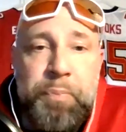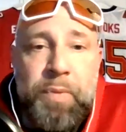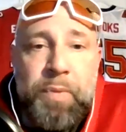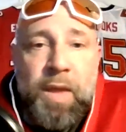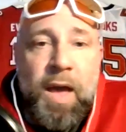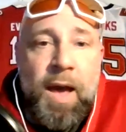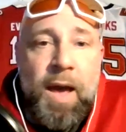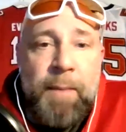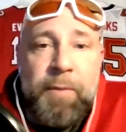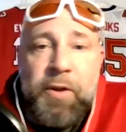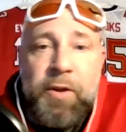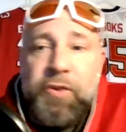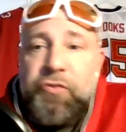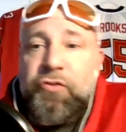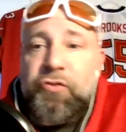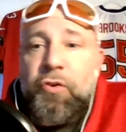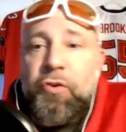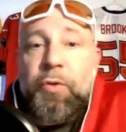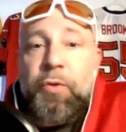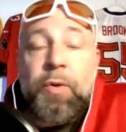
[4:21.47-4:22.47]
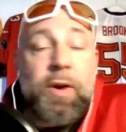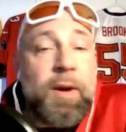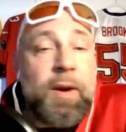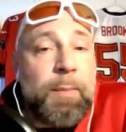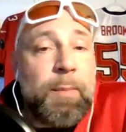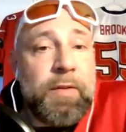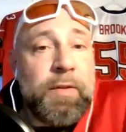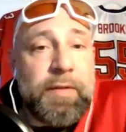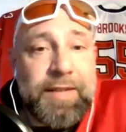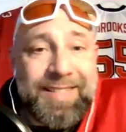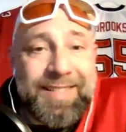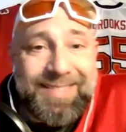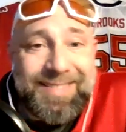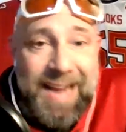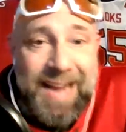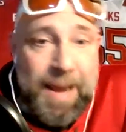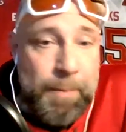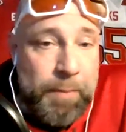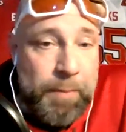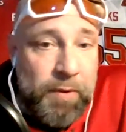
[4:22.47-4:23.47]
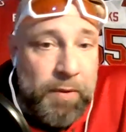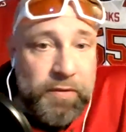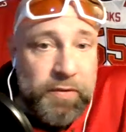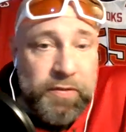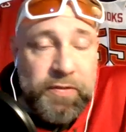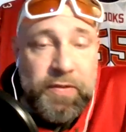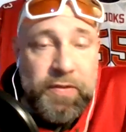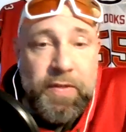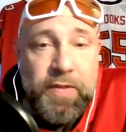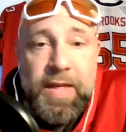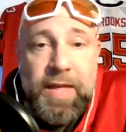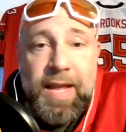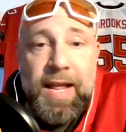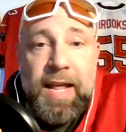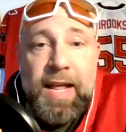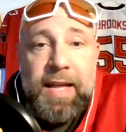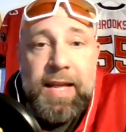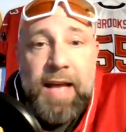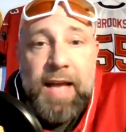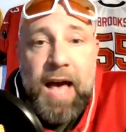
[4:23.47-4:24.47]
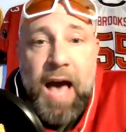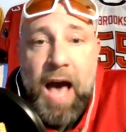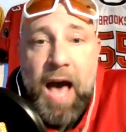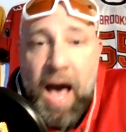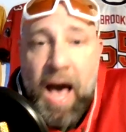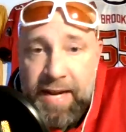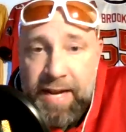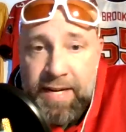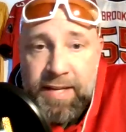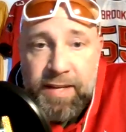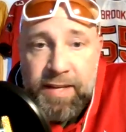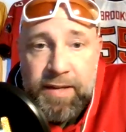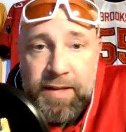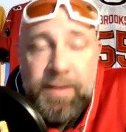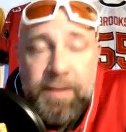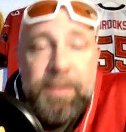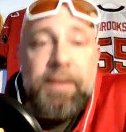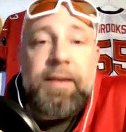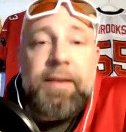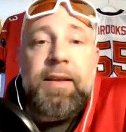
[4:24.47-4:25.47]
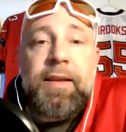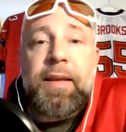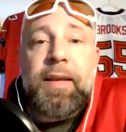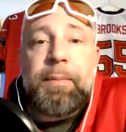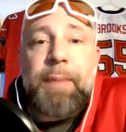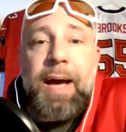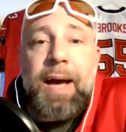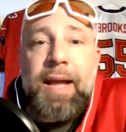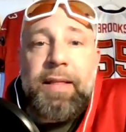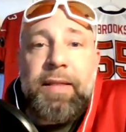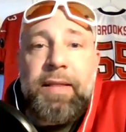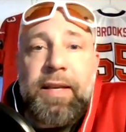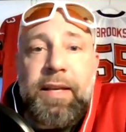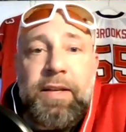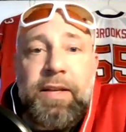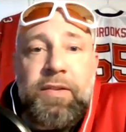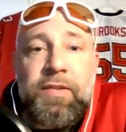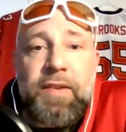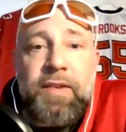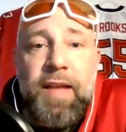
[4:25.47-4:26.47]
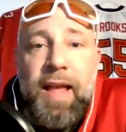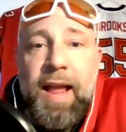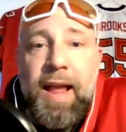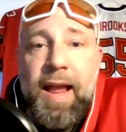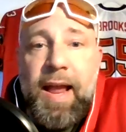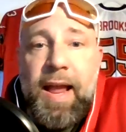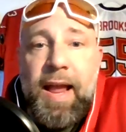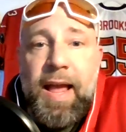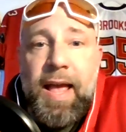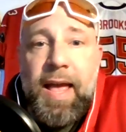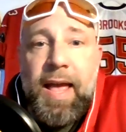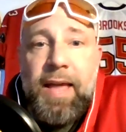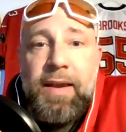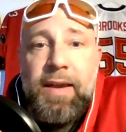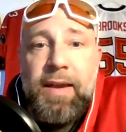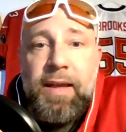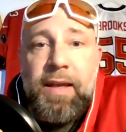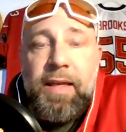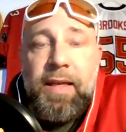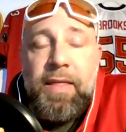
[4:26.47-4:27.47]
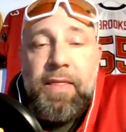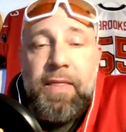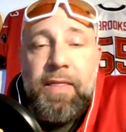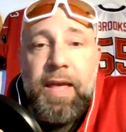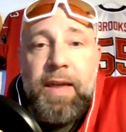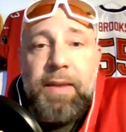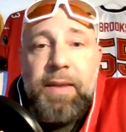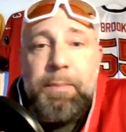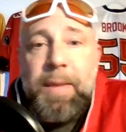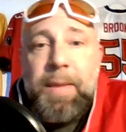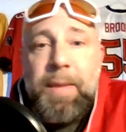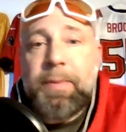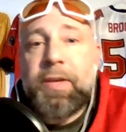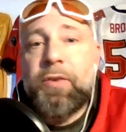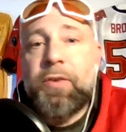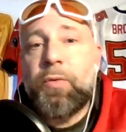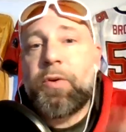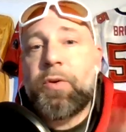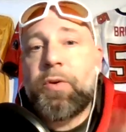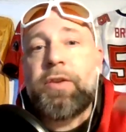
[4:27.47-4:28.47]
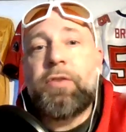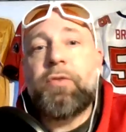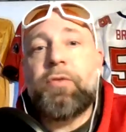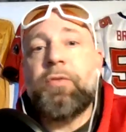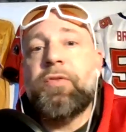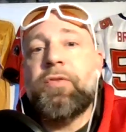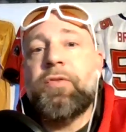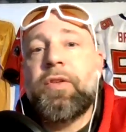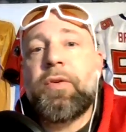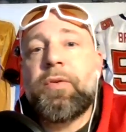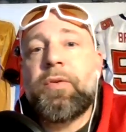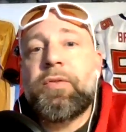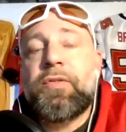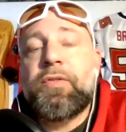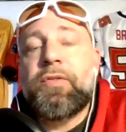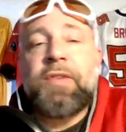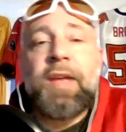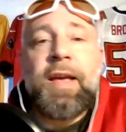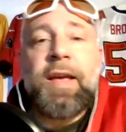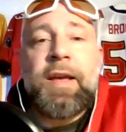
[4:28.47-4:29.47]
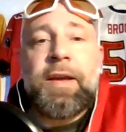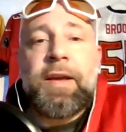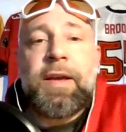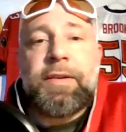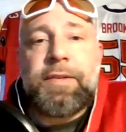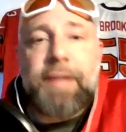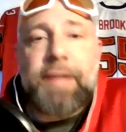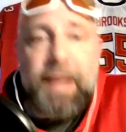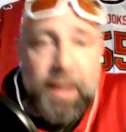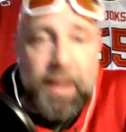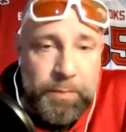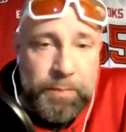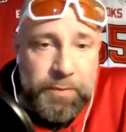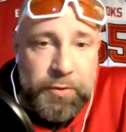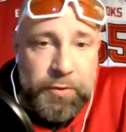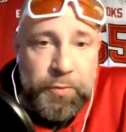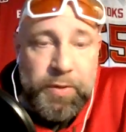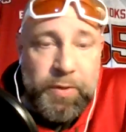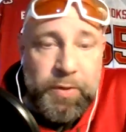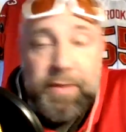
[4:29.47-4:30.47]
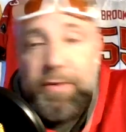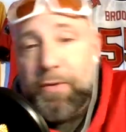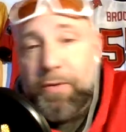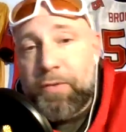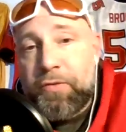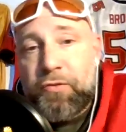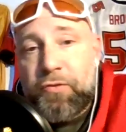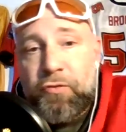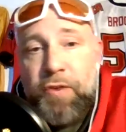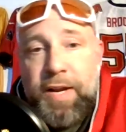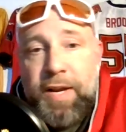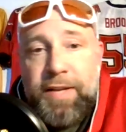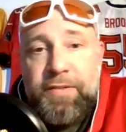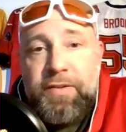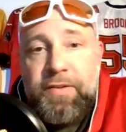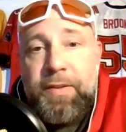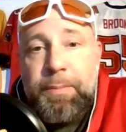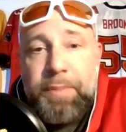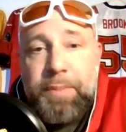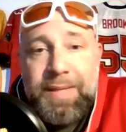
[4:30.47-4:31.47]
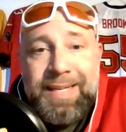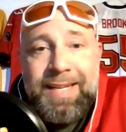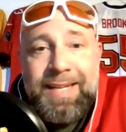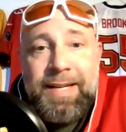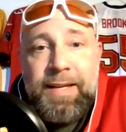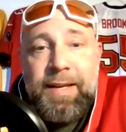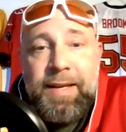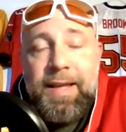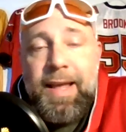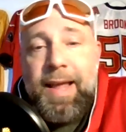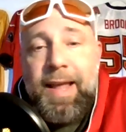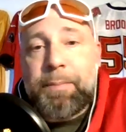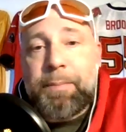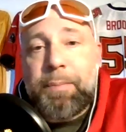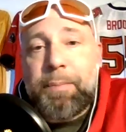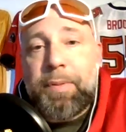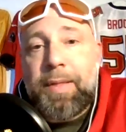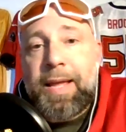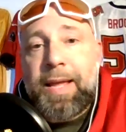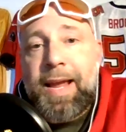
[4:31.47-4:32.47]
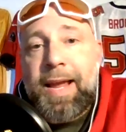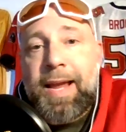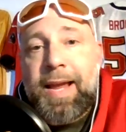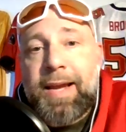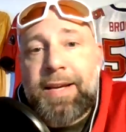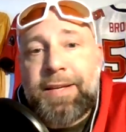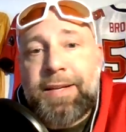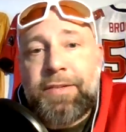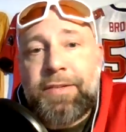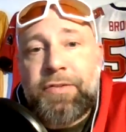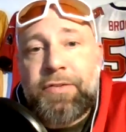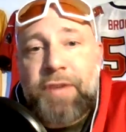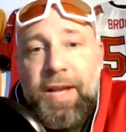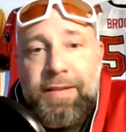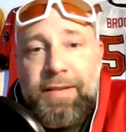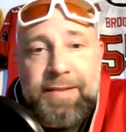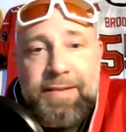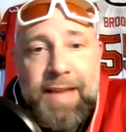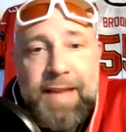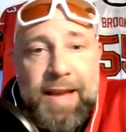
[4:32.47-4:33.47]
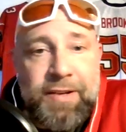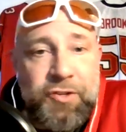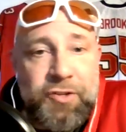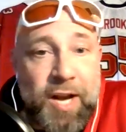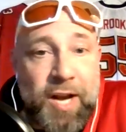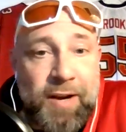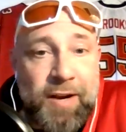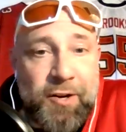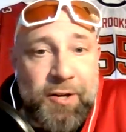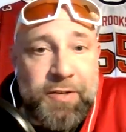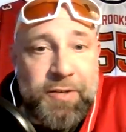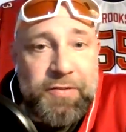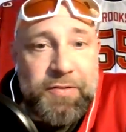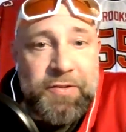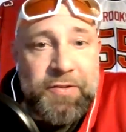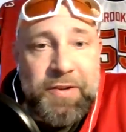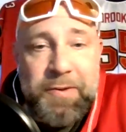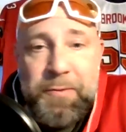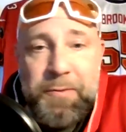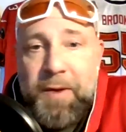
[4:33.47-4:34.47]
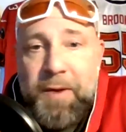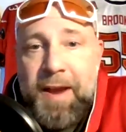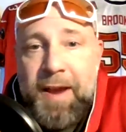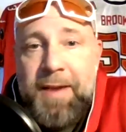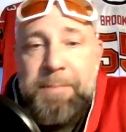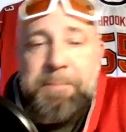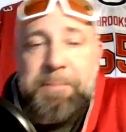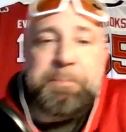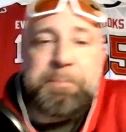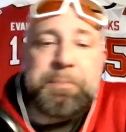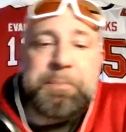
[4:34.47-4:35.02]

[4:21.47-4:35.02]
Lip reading: I'm going to show you a couple of examples that I did in my leagues, and then maybe you can use those to help you get those trades completed and play chess, not checkers, right?